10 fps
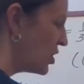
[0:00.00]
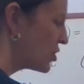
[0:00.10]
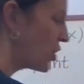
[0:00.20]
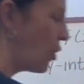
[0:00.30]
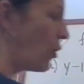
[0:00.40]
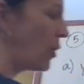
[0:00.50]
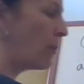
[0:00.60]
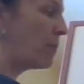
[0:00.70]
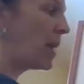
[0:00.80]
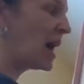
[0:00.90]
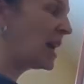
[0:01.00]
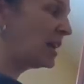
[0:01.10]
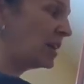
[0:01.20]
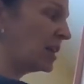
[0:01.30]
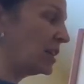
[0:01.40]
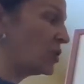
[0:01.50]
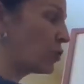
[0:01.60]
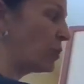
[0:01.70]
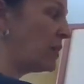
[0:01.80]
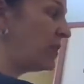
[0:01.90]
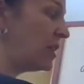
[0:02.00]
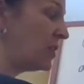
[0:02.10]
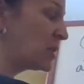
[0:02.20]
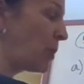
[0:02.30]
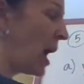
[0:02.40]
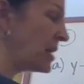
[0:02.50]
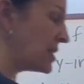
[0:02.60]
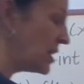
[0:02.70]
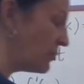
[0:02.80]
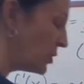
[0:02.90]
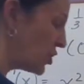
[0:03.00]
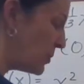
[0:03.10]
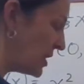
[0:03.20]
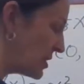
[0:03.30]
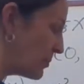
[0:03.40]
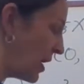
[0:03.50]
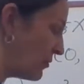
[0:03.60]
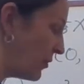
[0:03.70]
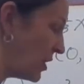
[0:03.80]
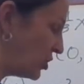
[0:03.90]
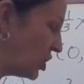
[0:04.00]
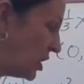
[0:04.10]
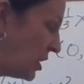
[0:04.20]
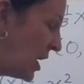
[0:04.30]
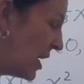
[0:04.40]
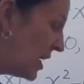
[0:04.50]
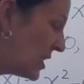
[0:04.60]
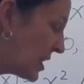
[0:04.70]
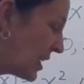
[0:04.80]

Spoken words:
So my derivative is positive, which means my function is